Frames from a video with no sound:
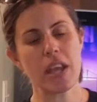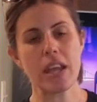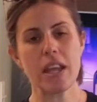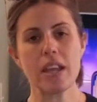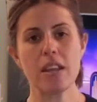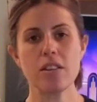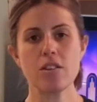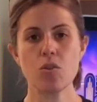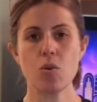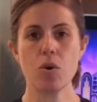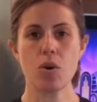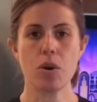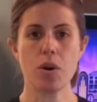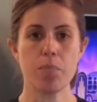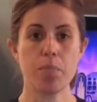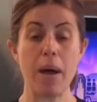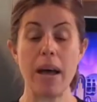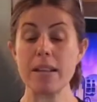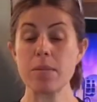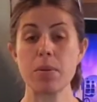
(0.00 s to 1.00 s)
kids,
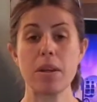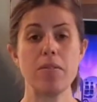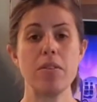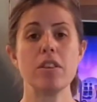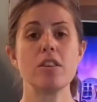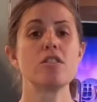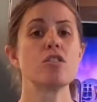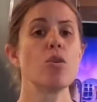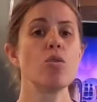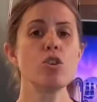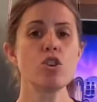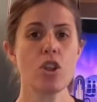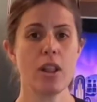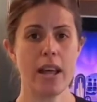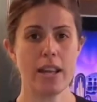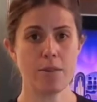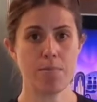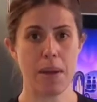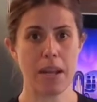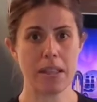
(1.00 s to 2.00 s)
or possibly even the social
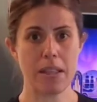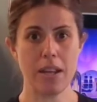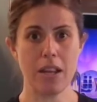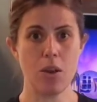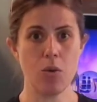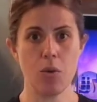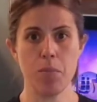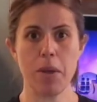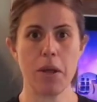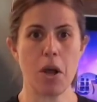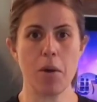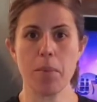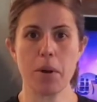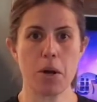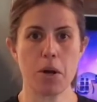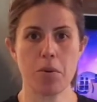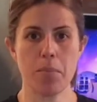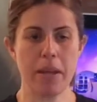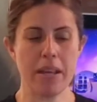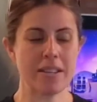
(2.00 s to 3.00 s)
aspect that he would become a
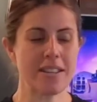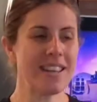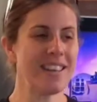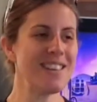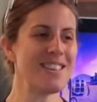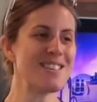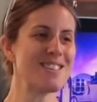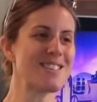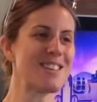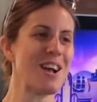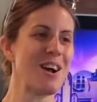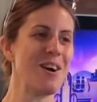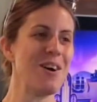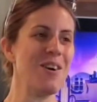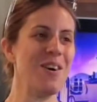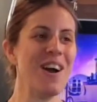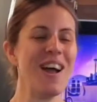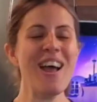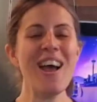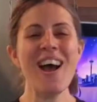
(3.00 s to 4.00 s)
hermit.
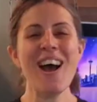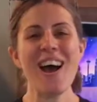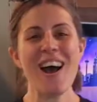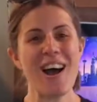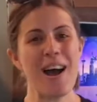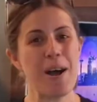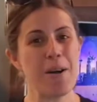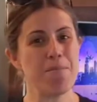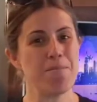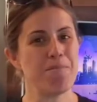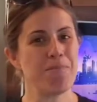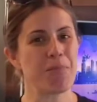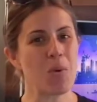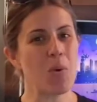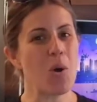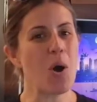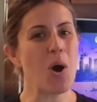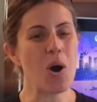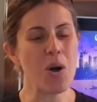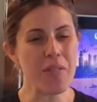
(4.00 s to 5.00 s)
So
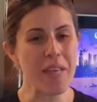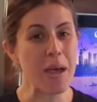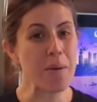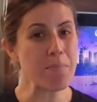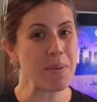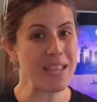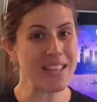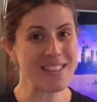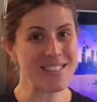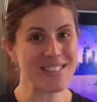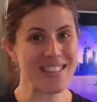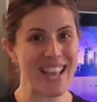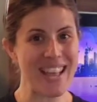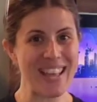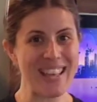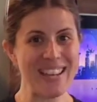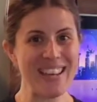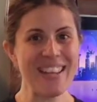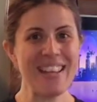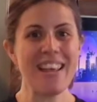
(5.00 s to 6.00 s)
all that being
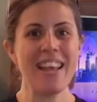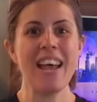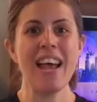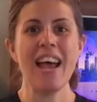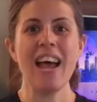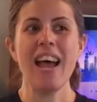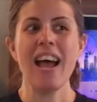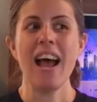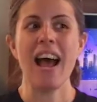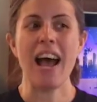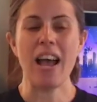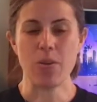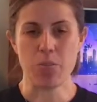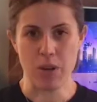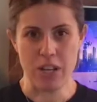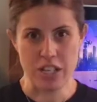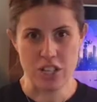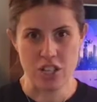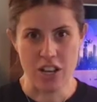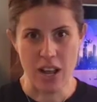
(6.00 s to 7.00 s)
said, I
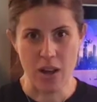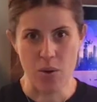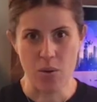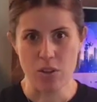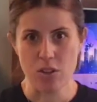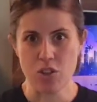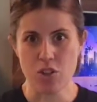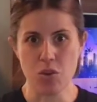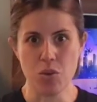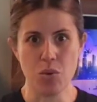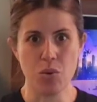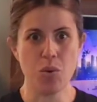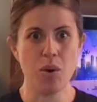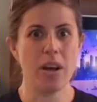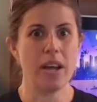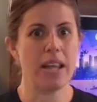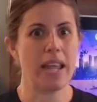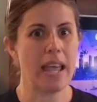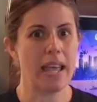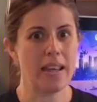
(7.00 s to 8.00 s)
reached out to,
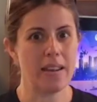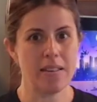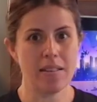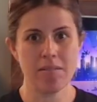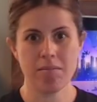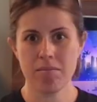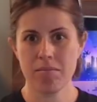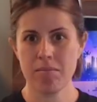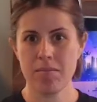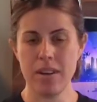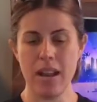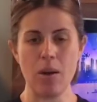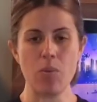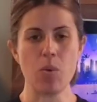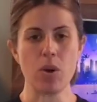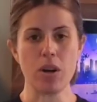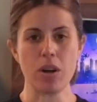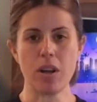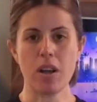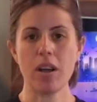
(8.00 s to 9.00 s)
again,
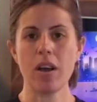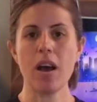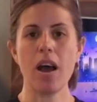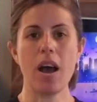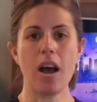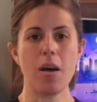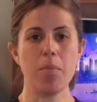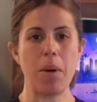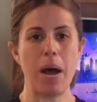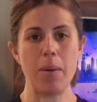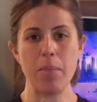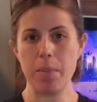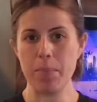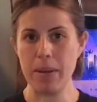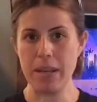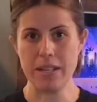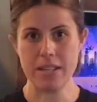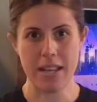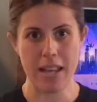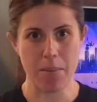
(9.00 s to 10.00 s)
network. I'm a
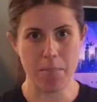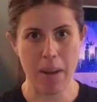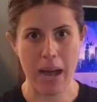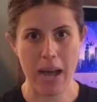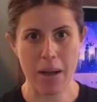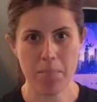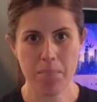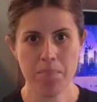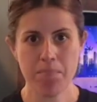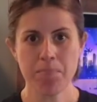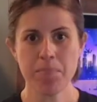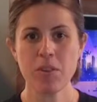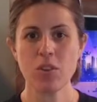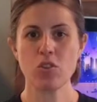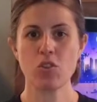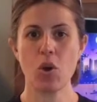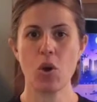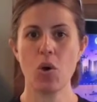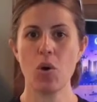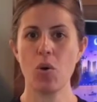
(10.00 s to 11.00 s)
PTA mom,
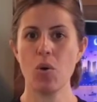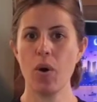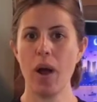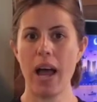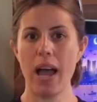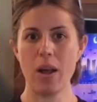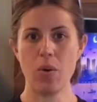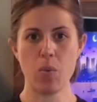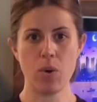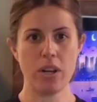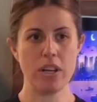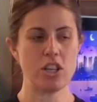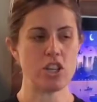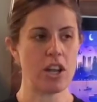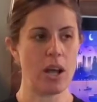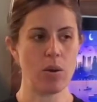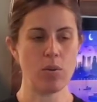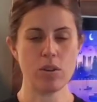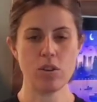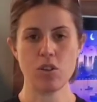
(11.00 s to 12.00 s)
so I reached
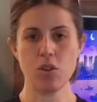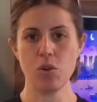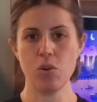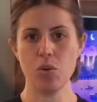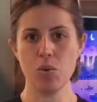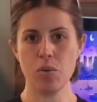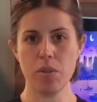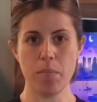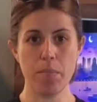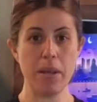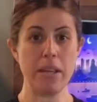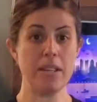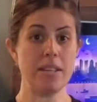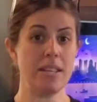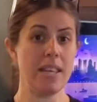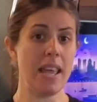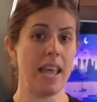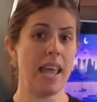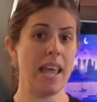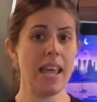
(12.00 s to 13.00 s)
out to the
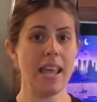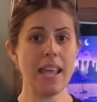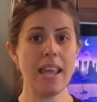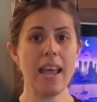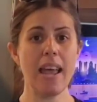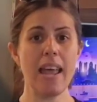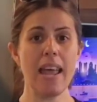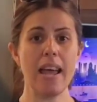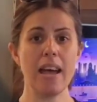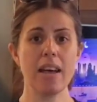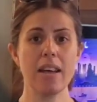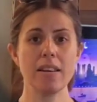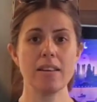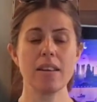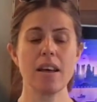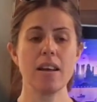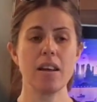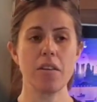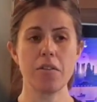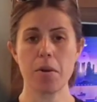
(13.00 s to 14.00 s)
PTA and
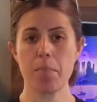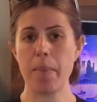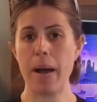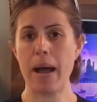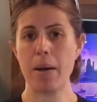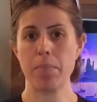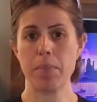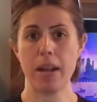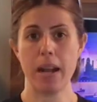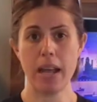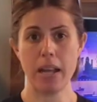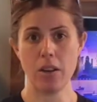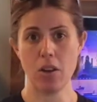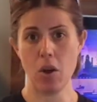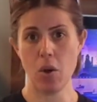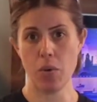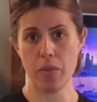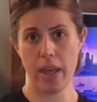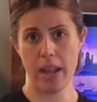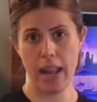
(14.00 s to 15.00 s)
another mom that I
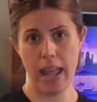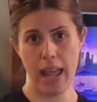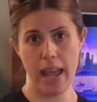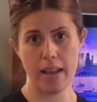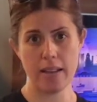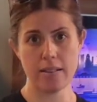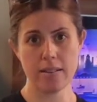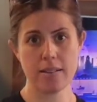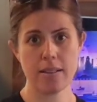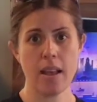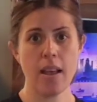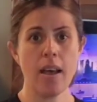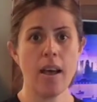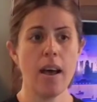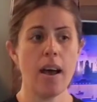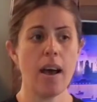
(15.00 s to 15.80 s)
know that has